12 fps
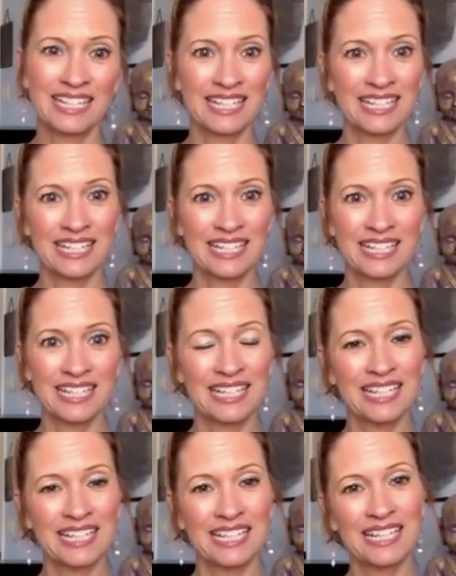
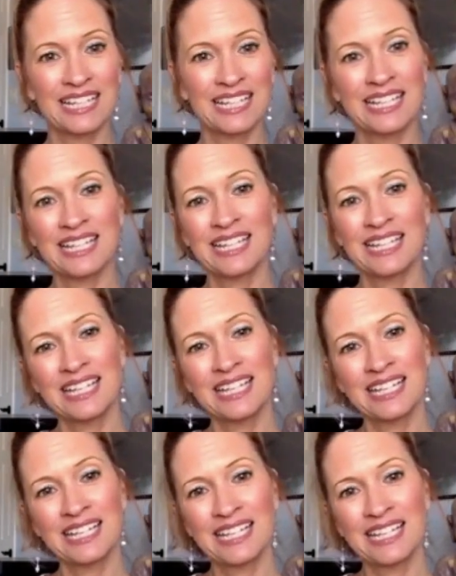
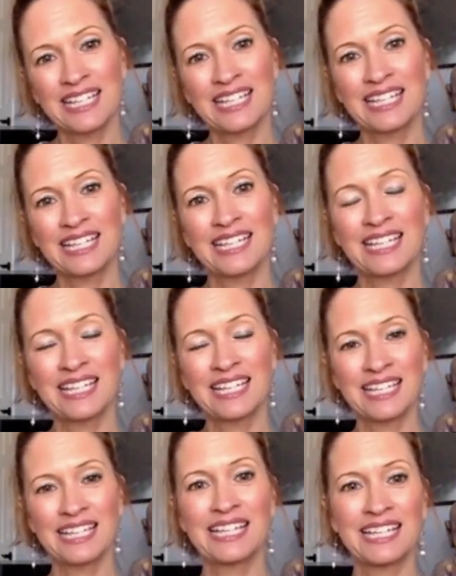
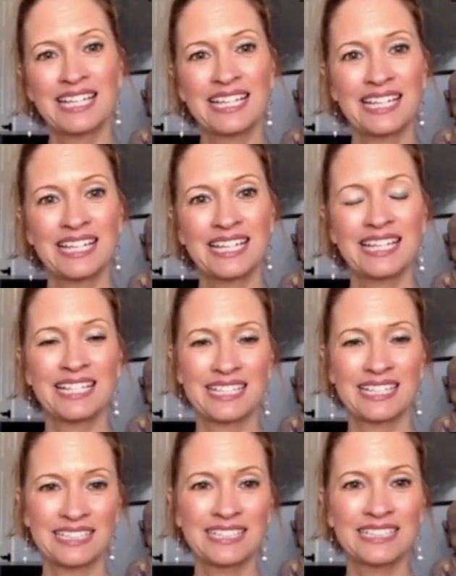
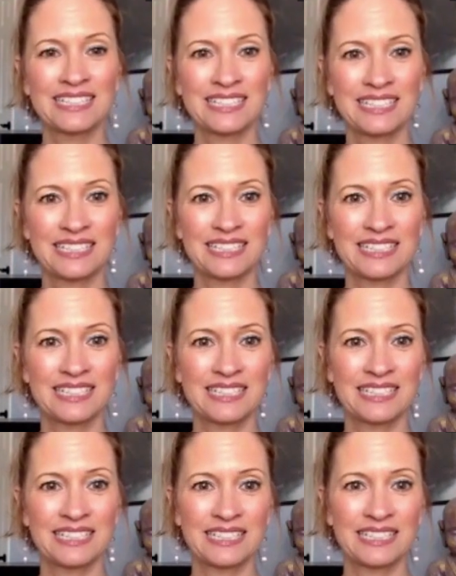
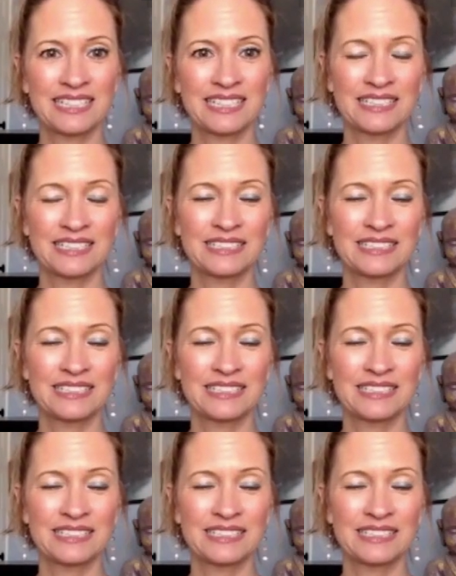[no speech]